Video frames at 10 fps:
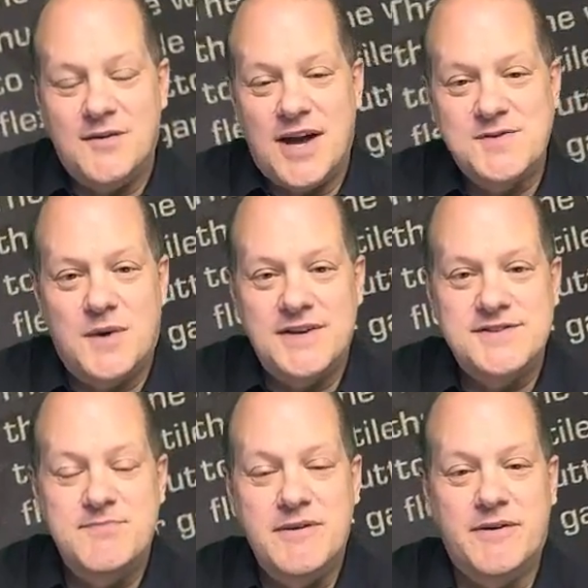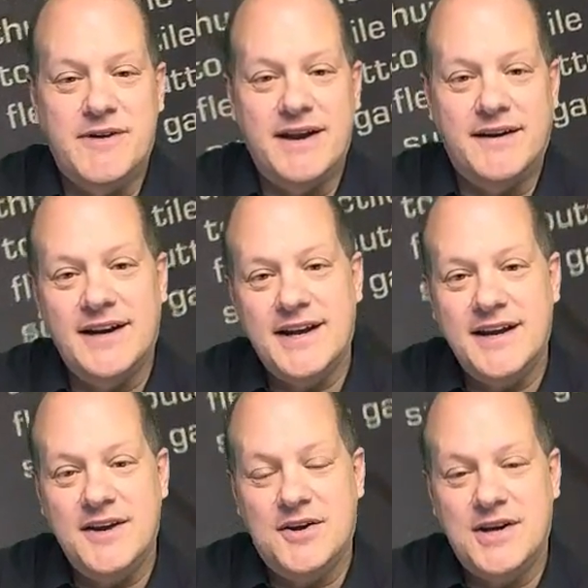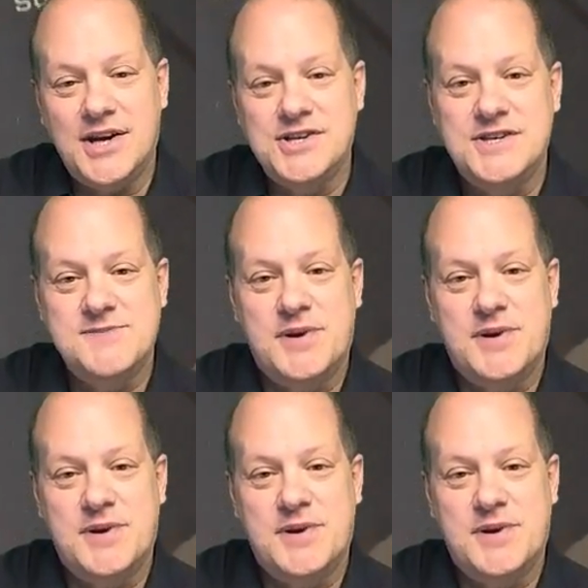As well as moving around and clicking, you could actually just